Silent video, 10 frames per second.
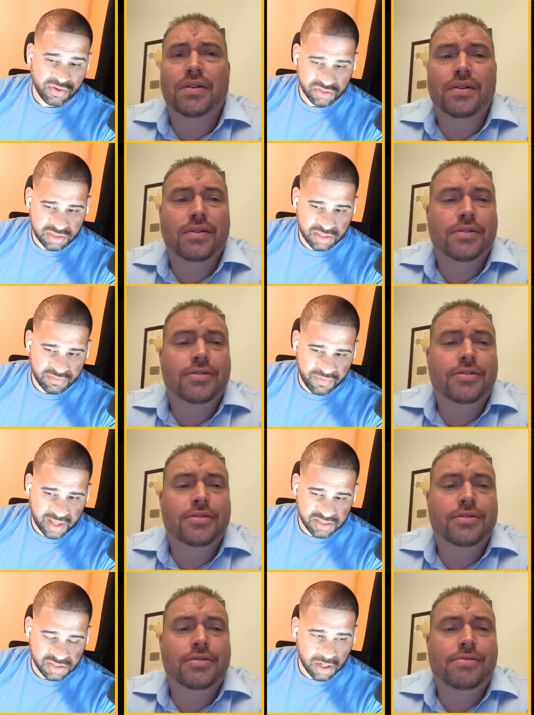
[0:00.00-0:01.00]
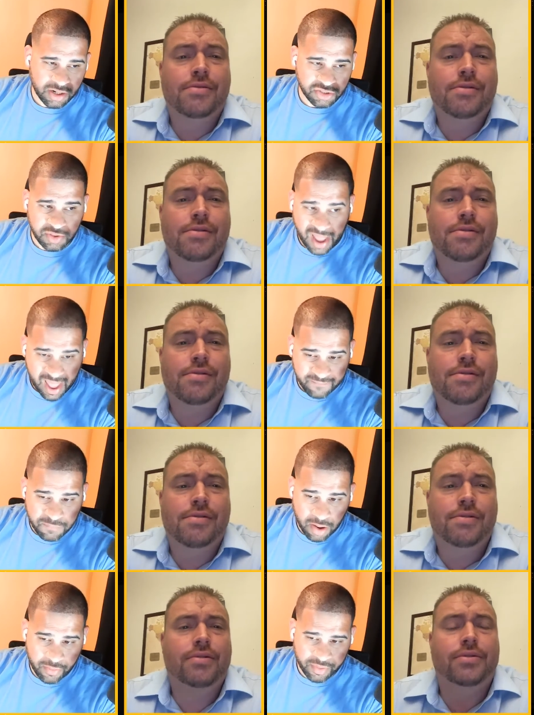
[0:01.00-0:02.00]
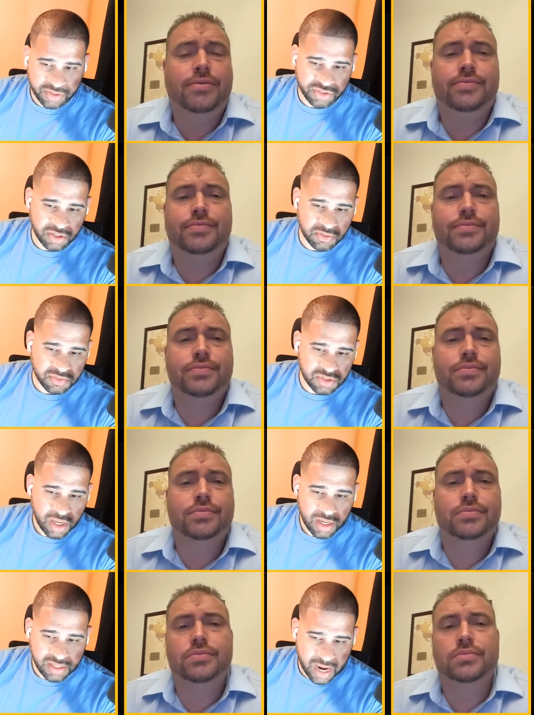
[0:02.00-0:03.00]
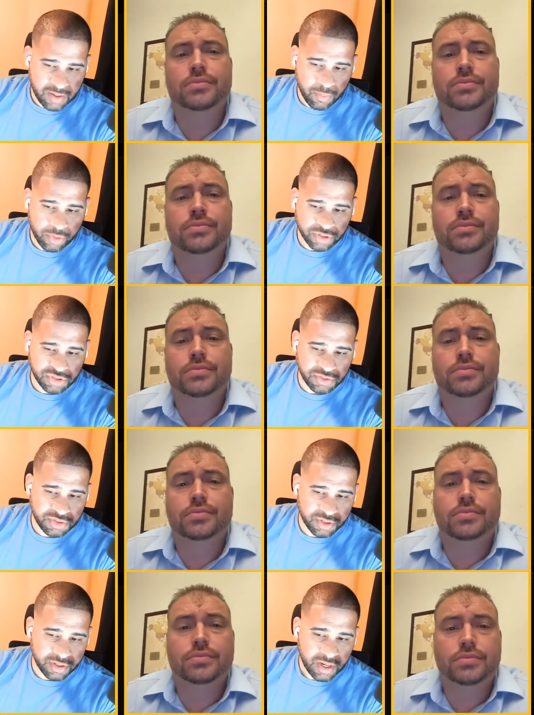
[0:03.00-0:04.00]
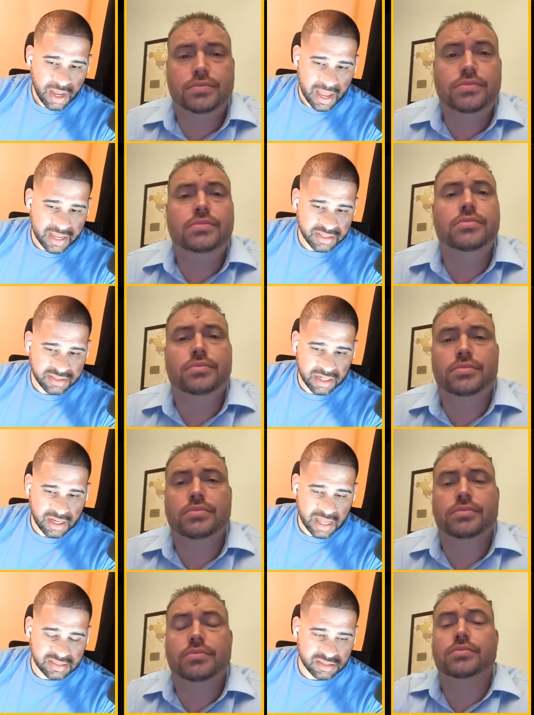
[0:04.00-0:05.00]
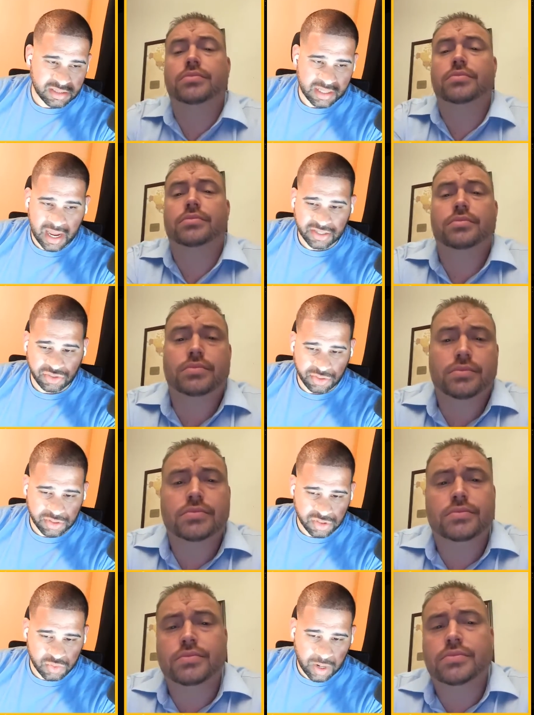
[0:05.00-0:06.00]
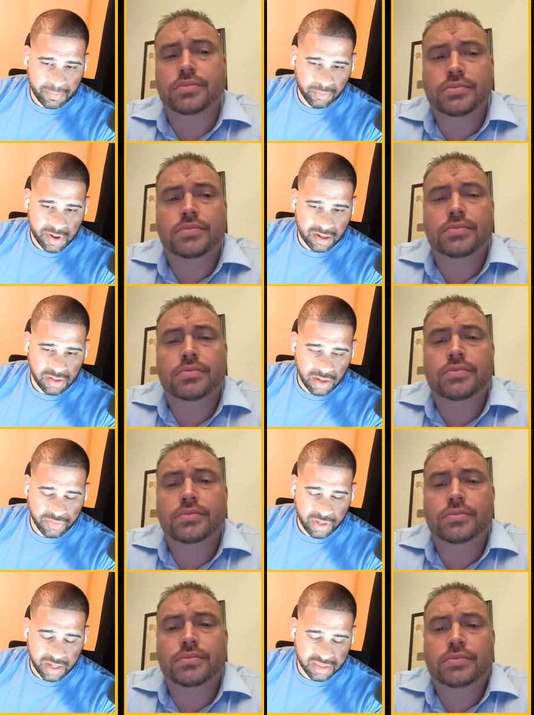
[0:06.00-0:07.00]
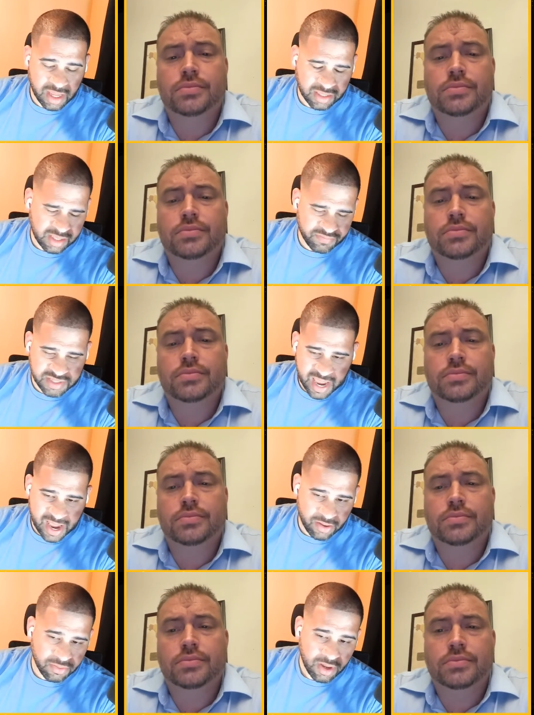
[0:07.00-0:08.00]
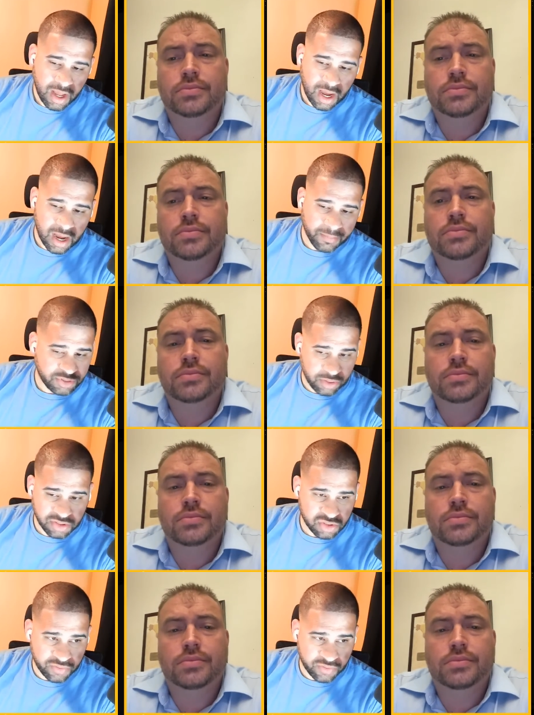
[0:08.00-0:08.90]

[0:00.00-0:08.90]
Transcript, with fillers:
Speaker 1: your solidified starters. You have Broderick Jones, Dan Moore Junior as uh, as guys you can swap around on at, at left tackle. Um, but you also